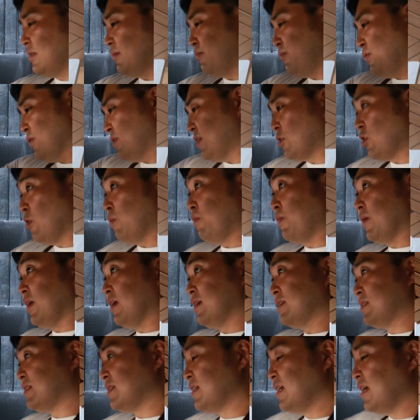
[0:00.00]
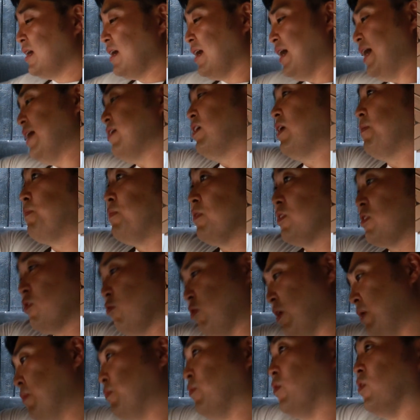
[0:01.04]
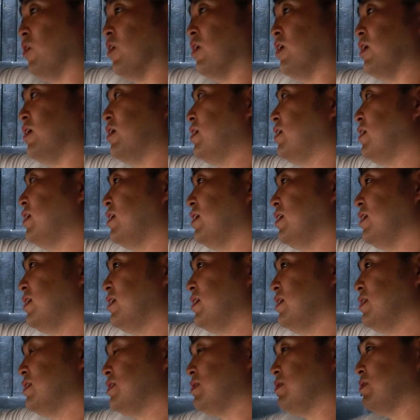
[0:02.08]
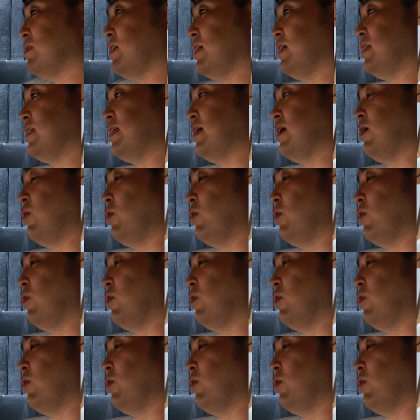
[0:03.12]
put the toppings, I'm gonna put one more. So then the